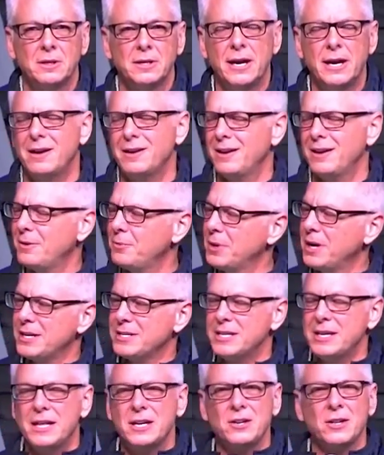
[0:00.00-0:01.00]
Now, when
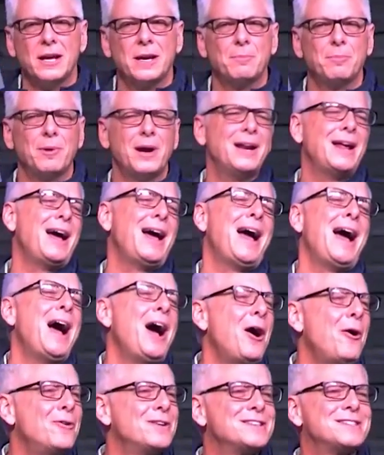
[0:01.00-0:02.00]
I say that, you're like, Brad,
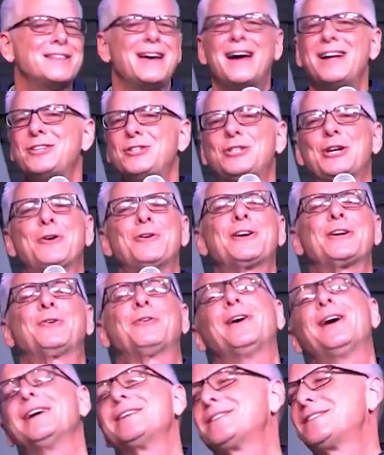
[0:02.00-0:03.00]
how is that sharing
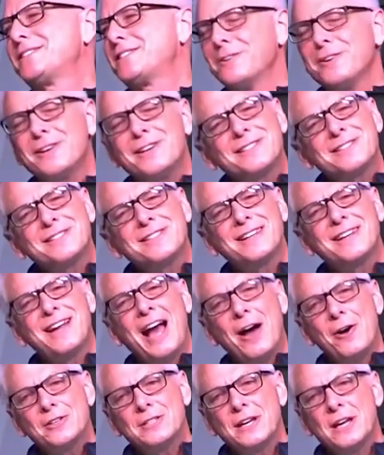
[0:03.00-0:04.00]
Christ? Seriously?
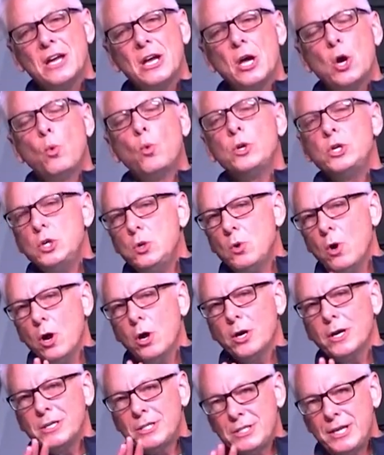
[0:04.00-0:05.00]
How is it? When you
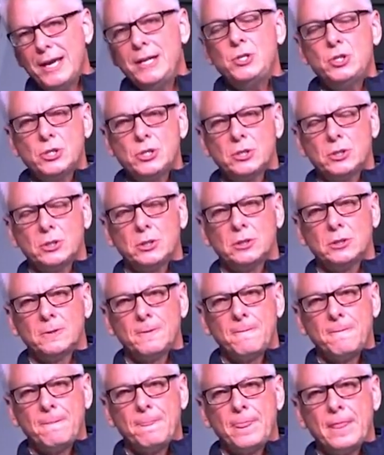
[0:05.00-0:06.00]
are intentional,
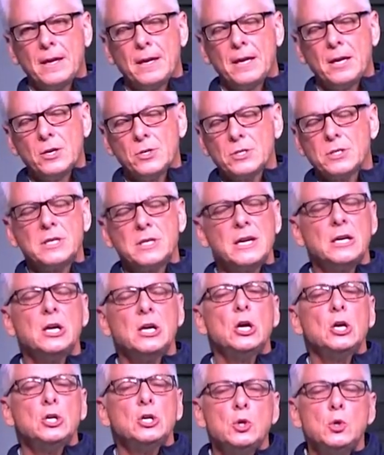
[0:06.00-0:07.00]
here's the thing.
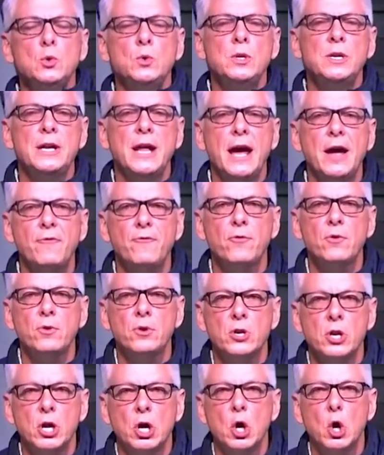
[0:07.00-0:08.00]
You
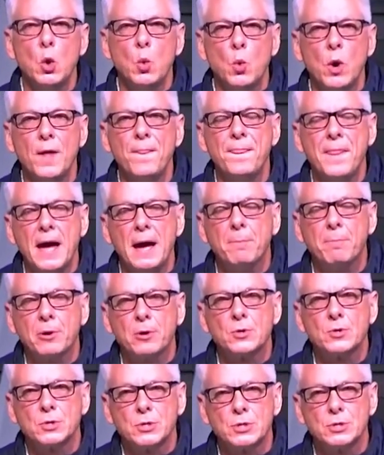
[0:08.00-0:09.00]
never know what that
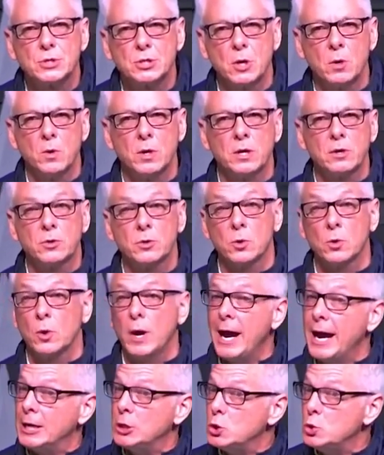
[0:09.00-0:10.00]
person is going through,
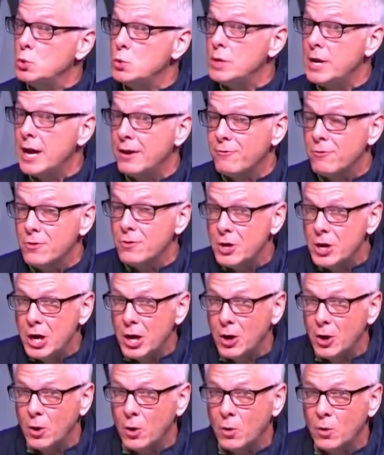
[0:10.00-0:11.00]
and you never
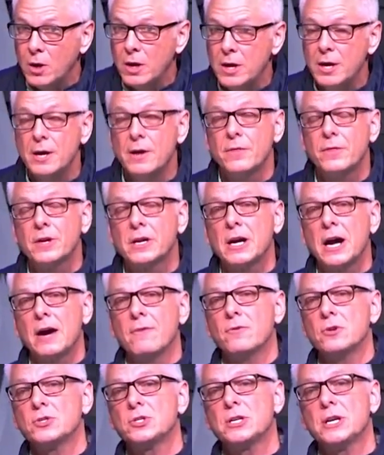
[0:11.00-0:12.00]
know the
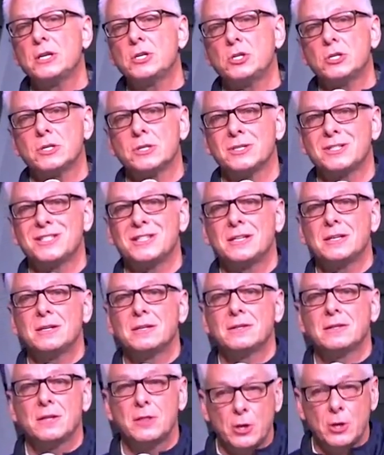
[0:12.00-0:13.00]
conversations
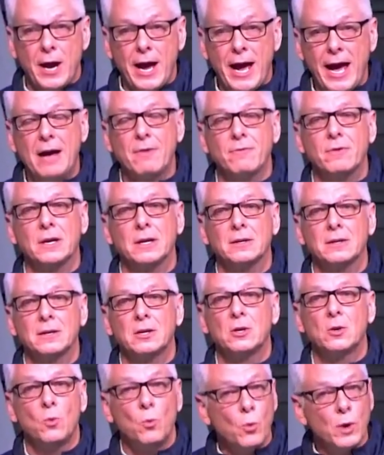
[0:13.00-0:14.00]
that they're having
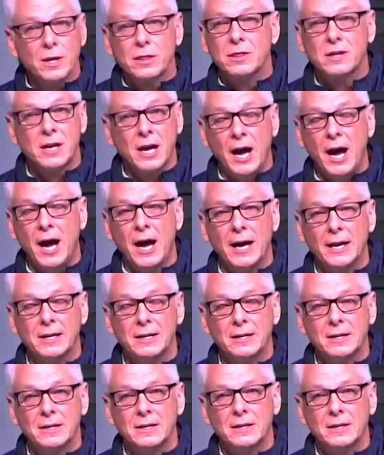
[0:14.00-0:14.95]
with God